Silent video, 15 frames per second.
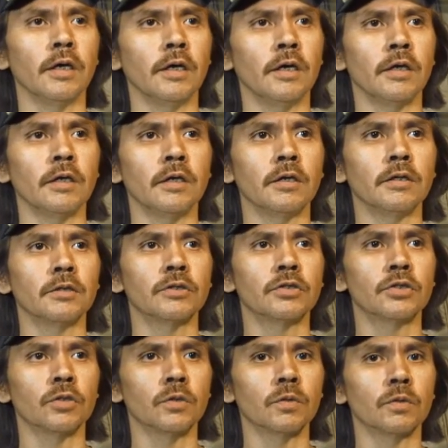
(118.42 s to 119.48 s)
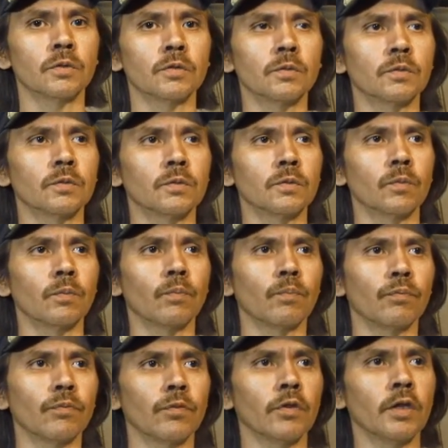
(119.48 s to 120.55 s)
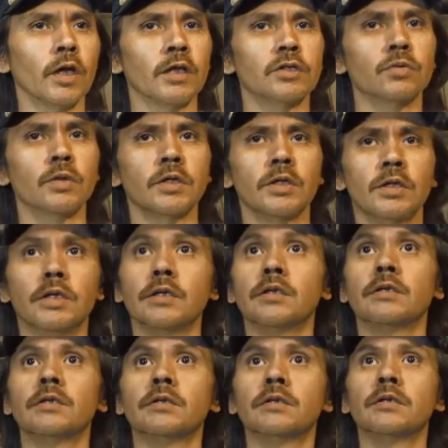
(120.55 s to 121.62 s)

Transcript: And so that's what he did.